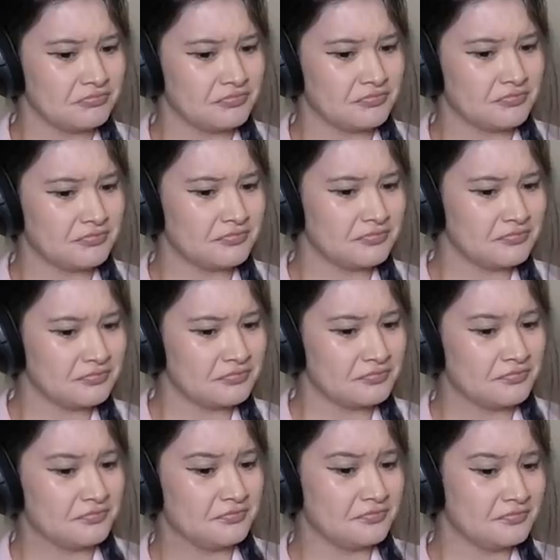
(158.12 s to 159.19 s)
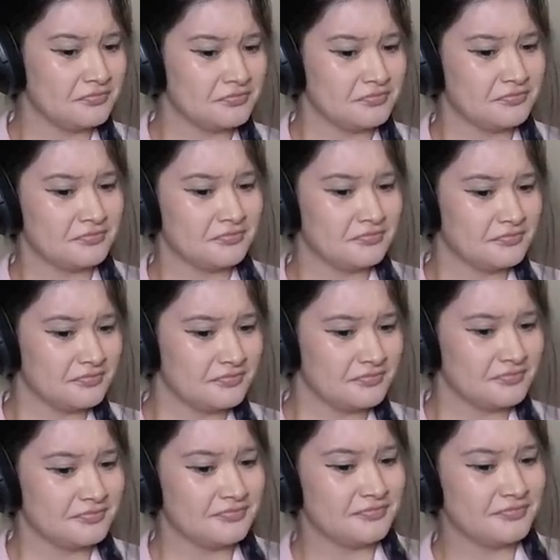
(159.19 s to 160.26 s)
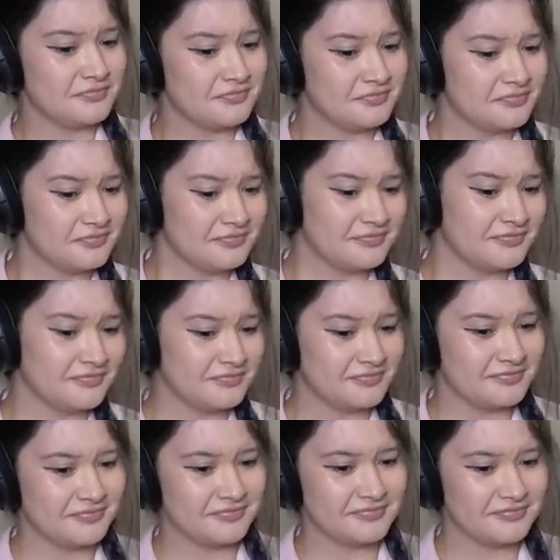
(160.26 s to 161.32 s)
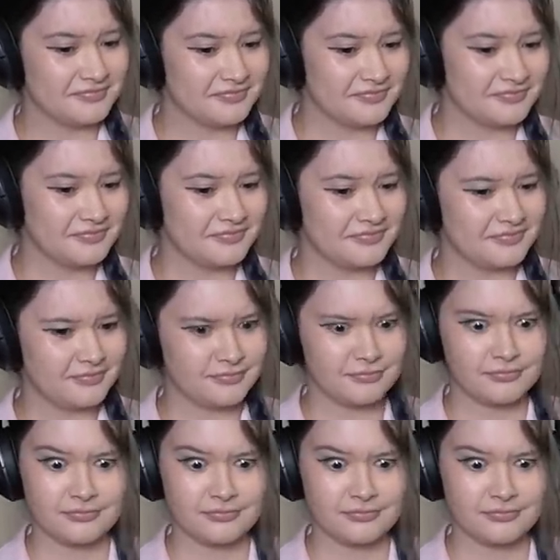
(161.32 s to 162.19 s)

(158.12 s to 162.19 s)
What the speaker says: No words are spoken by the person on screen.